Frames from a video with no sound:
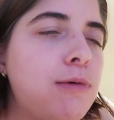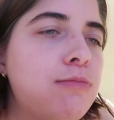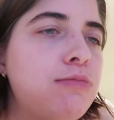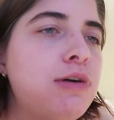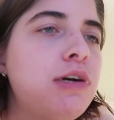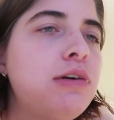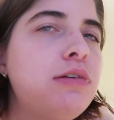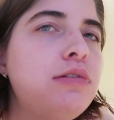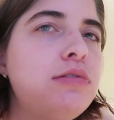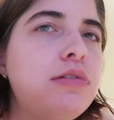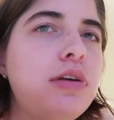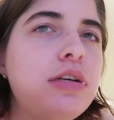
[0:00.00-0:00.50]
I
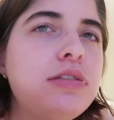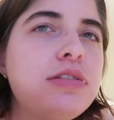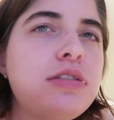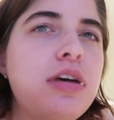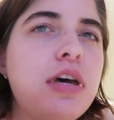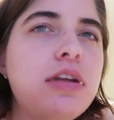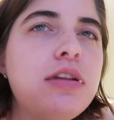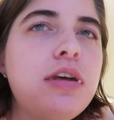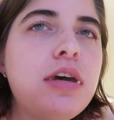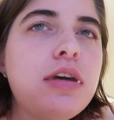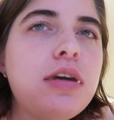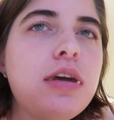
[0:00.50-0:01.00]
bet that's
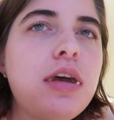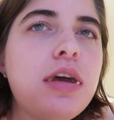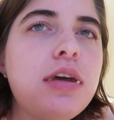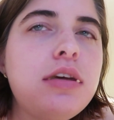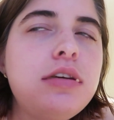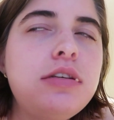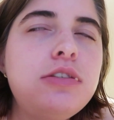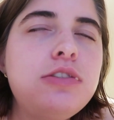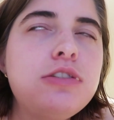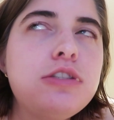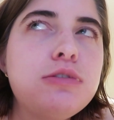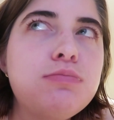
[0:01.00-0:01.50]
how that guy
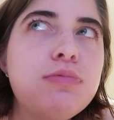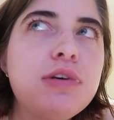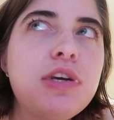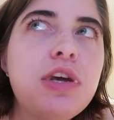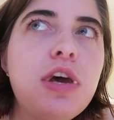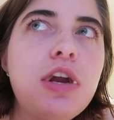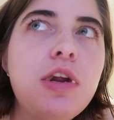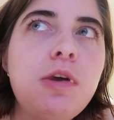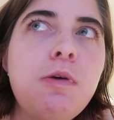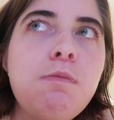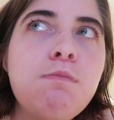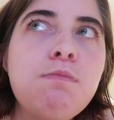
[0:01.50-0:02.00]
eats
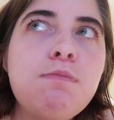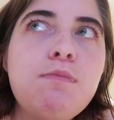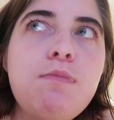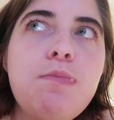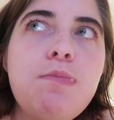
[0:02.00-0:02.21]
spaghetti.